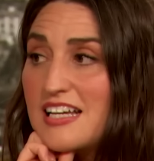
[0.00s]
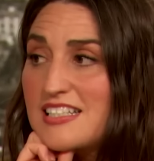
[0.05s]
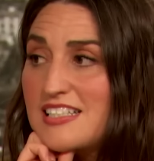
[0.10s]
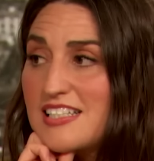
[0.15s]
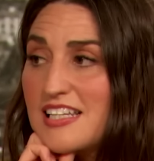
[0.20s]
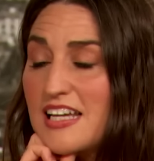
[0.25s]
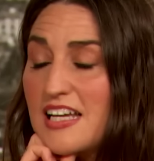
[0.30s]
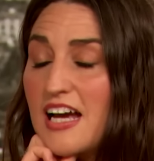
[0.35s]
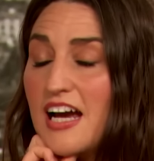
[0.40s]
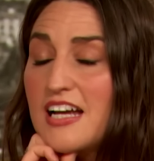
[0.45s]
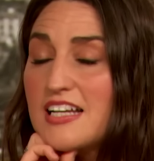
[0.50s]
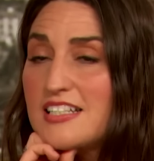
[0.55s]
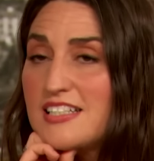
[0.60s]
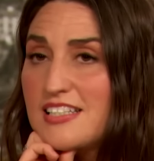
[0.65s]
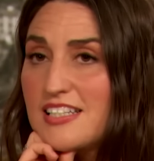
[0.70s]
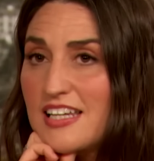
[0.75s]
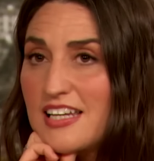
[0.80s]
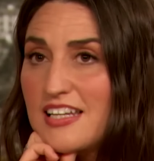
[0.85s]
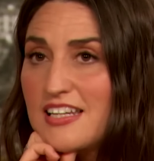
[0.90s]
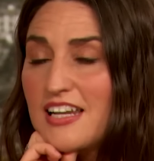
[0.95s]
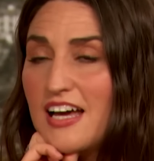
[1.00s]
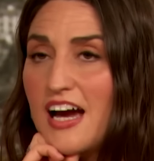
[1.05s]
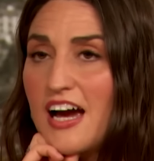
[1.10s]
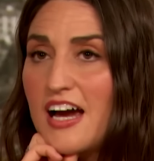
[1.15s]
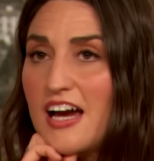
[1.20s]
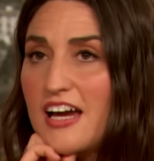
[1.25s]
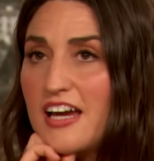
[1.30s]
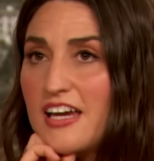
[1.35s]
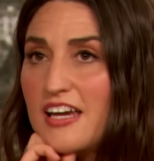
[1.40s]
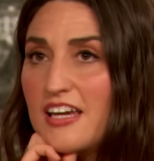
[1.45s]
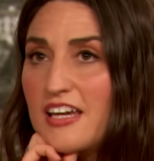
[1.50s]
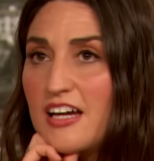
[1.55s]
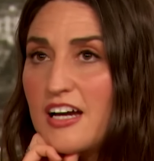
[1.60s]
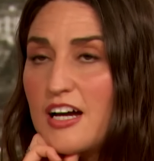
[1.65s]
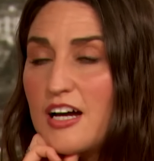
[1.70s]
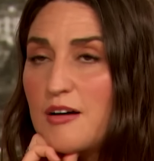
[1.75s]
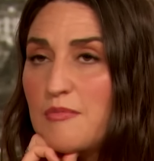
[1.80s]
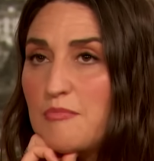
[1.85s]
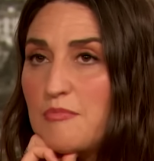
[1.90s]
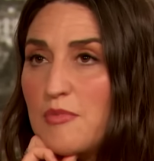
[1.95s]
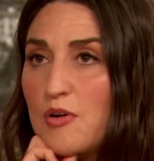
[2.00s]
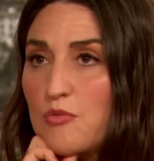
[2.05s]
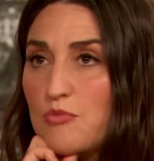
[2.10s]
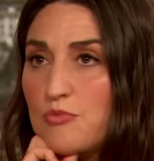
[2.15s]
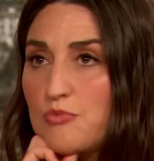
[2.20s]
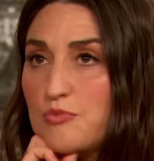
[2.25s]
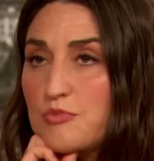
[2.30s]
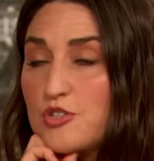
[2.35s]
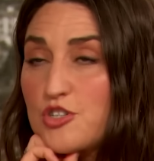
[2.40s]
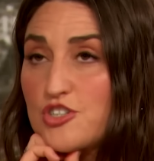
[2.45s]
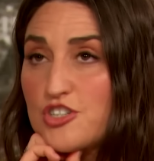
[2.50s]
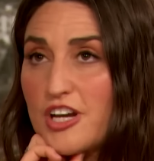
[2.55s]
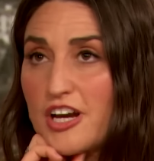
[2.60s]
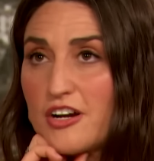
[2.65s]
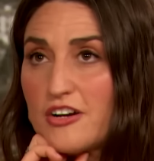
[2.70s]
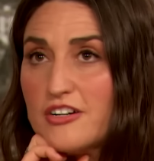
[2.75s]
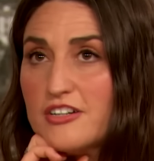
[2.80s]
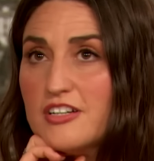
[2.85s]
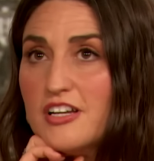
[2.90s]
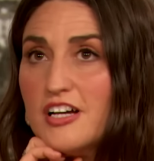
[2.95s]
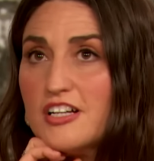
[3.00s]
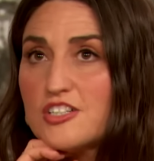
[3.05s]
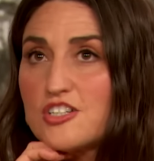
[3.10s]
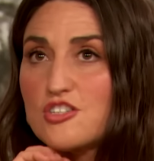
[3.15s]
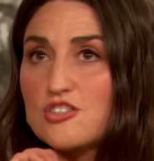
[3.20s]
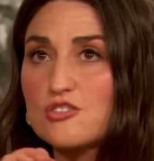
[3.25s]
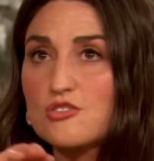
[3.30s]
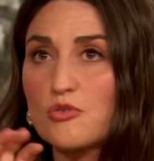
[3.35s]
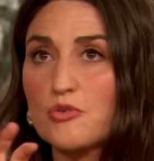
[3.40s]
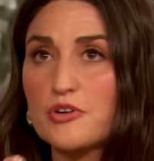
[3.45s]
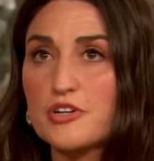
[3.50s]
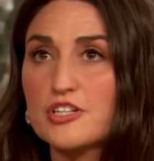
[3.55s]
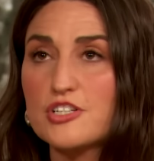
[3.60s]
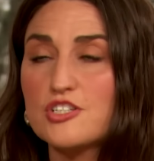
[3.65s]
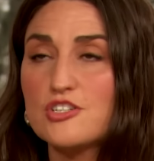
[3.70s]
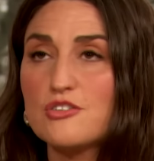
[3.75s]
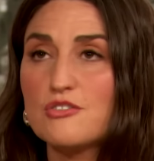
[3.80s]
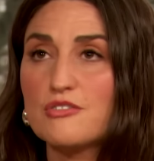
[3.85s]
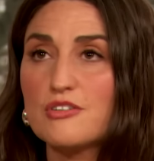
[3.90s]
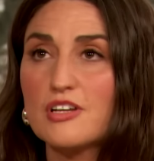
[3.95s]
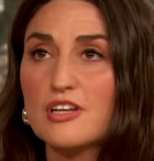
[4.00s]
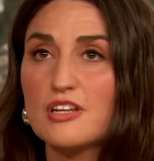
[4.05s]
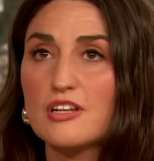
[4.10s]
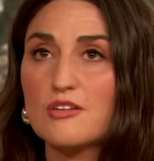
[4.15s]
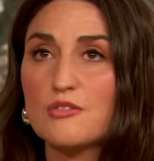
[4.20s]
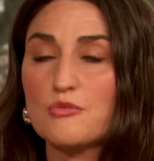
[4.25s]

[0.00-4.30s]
I did. I shared a storage unit